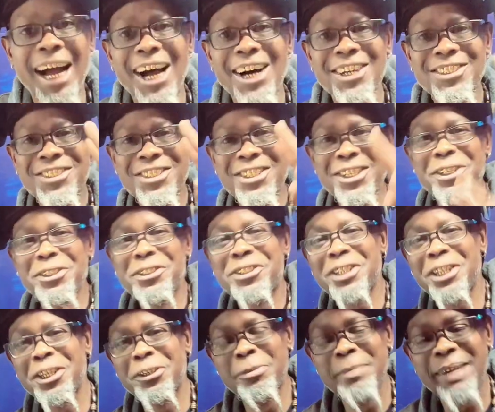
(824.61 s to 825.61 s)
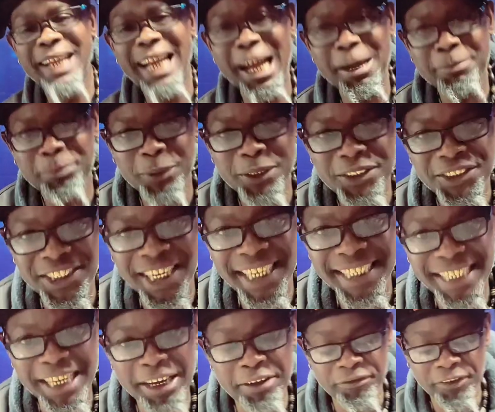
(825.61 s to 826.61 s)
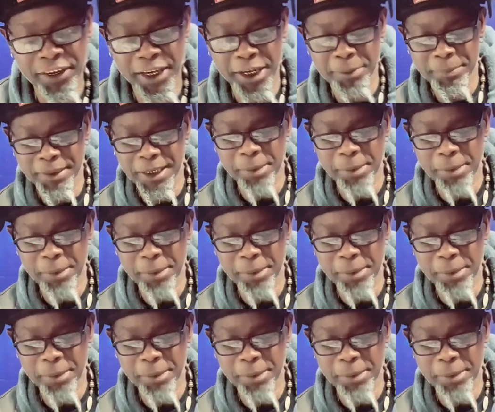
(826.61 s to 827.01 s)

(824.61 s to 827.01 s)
Oh, salute, salute, man. I appreciate that, fam.